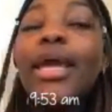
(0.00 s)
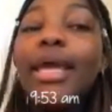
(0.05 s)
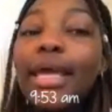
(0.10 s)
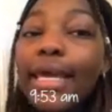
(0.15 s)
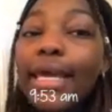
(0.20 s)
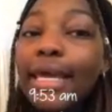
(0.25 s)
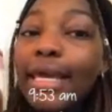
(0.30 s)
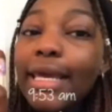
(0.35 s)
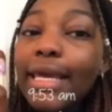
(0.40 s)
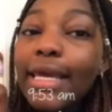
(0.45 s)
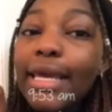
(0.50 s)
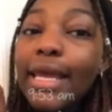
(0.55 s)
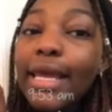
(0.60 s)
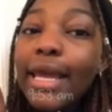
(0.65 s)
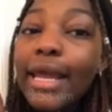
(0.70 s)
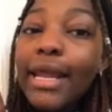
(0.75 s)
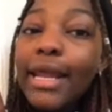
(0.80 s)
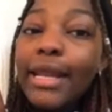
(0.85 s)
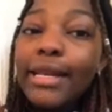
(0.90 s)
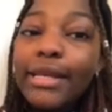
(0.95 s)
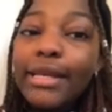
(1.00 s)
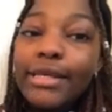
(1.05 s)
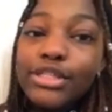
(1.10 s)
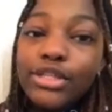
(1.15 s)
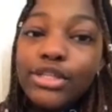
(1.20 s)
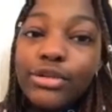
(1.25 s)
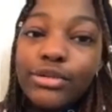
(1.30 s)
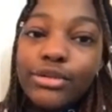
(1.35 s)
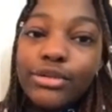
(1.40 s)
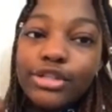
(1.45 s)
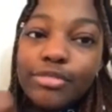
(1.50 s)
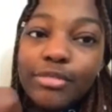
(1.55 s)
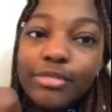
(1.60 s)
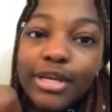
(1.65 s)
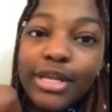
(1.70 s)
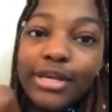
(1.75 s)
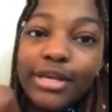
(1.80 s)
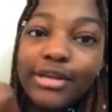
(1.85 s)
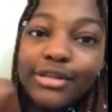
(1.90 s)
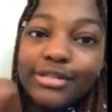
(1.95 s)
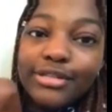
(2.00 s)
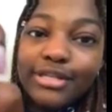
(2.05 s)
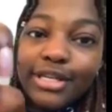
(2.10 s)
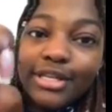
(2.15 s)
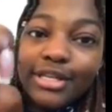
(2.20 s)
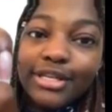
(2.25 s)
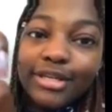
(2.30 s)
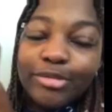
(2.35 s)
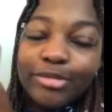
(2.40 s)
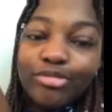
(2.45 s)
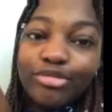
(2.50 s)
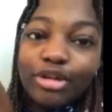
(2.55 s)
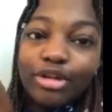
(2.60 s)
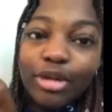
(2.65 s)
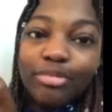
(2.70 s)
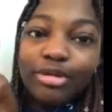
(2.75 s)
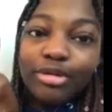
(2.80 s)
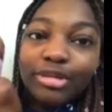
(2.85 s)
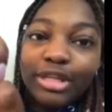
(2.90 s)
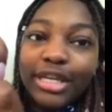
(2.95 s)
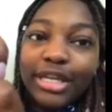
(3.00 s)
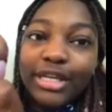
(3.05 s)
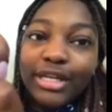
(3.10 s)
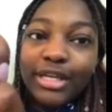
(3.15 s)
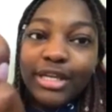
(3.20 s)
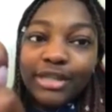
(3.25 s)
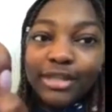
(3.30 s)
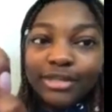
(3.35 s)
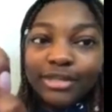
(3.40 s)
And so these are my nails in proper lighting.